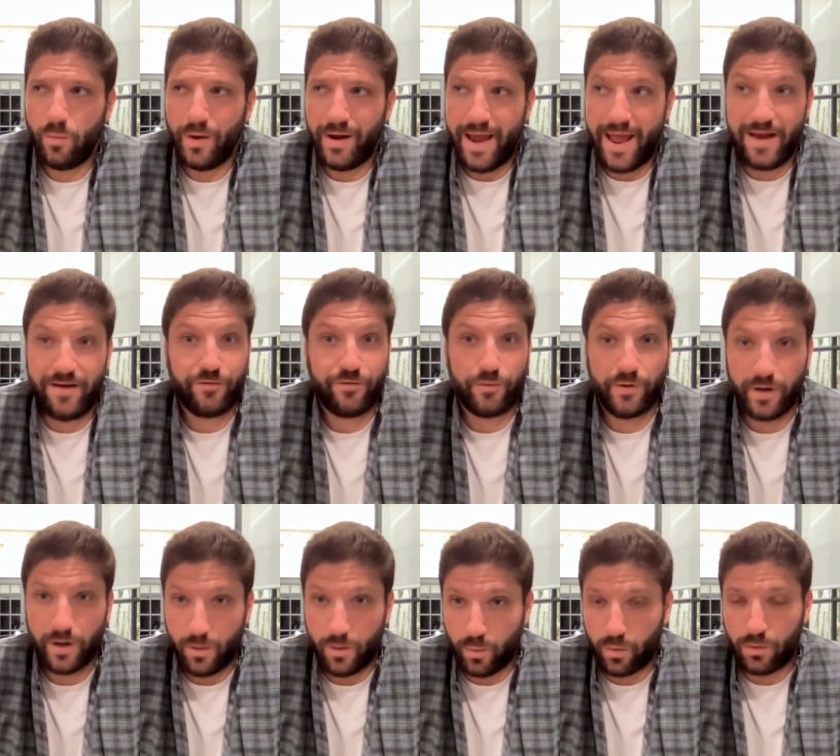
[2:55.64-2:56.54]
when
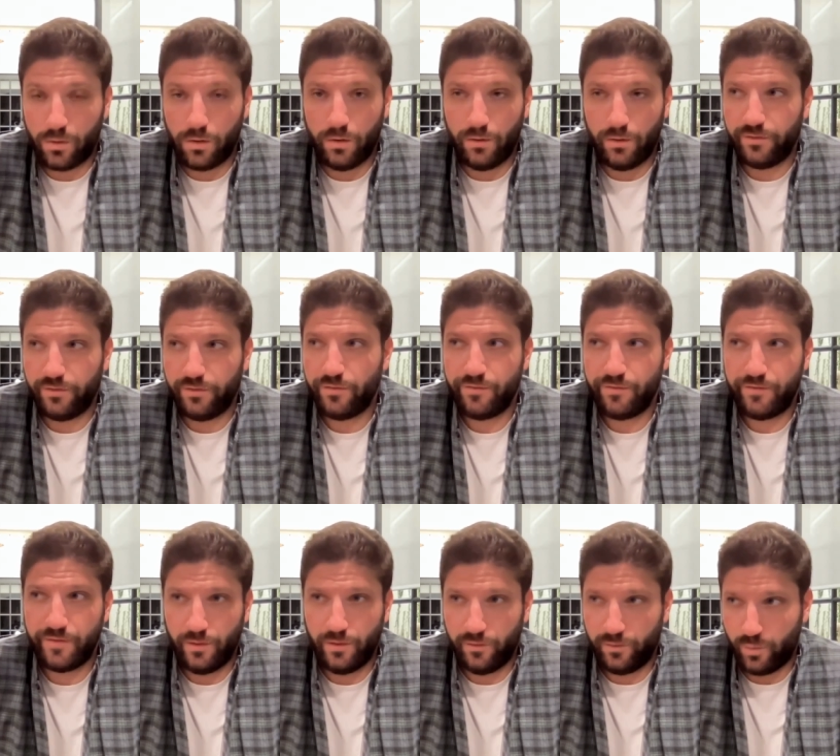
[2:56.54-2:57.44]
entering a world
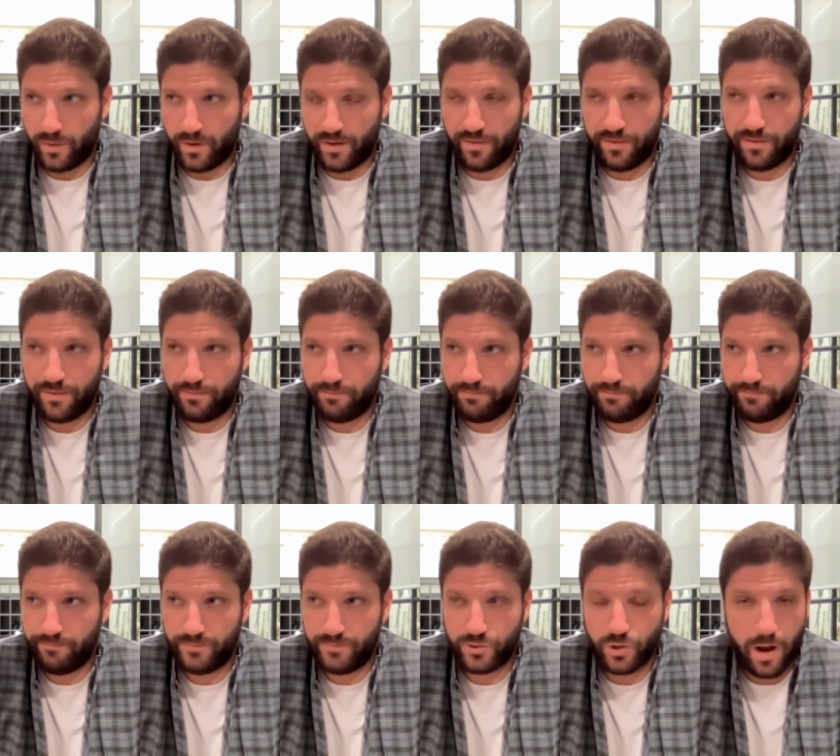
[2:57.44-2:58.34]
filled with
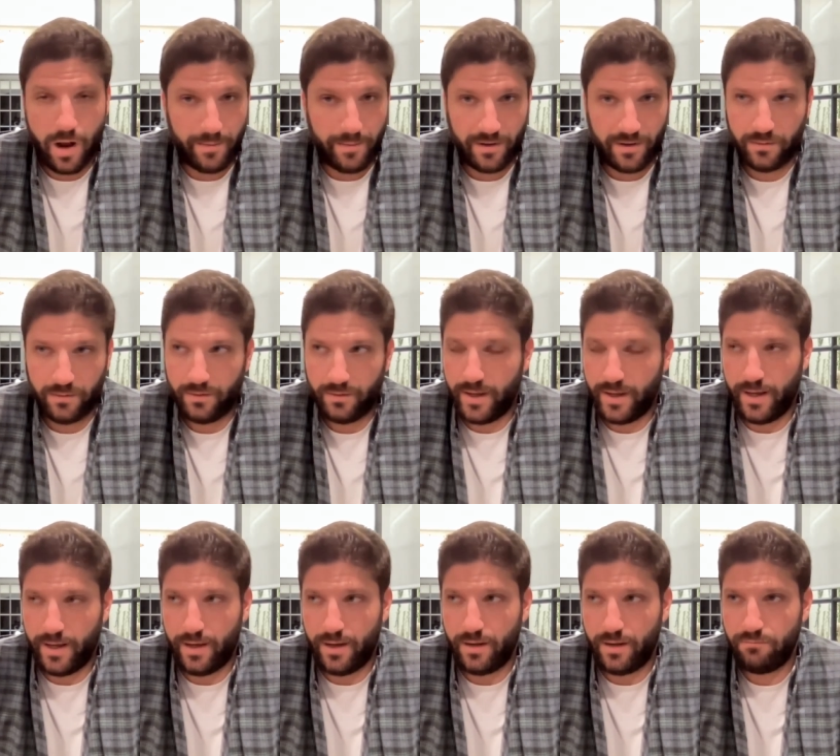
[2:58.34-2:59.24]
trauma
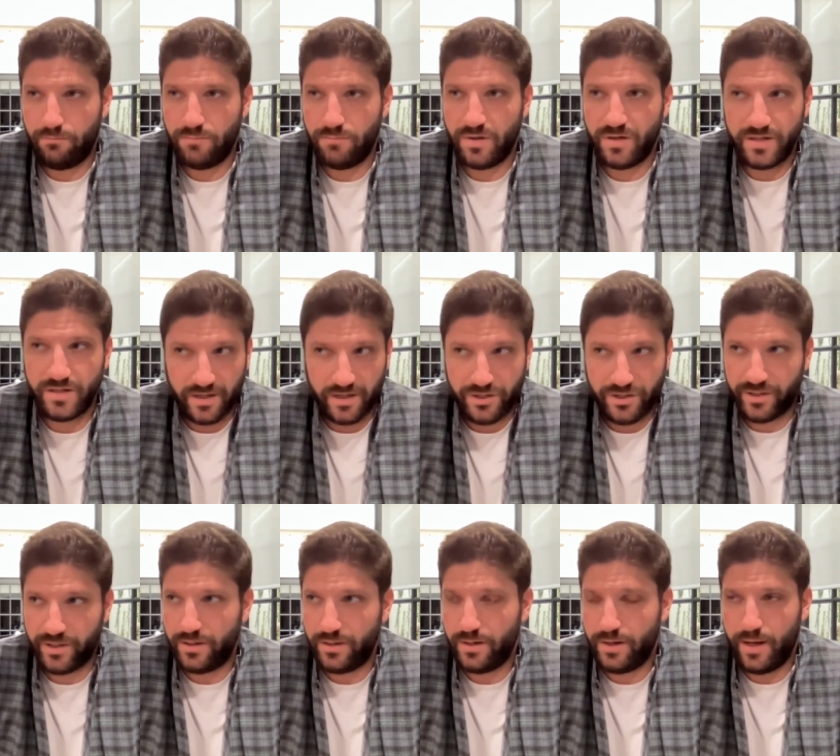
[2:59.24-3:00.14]
and
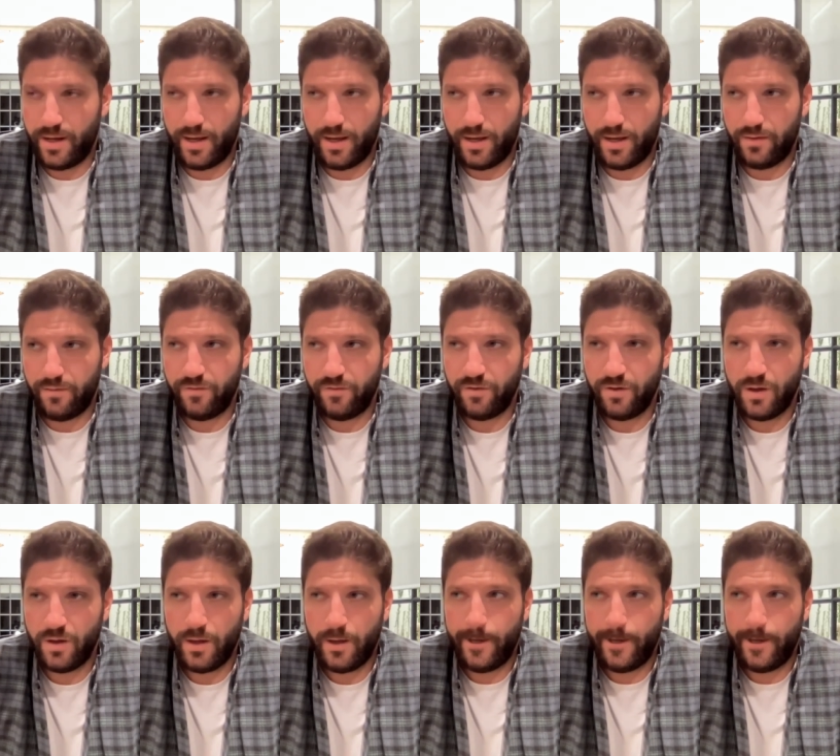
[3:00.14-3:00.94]
addiction and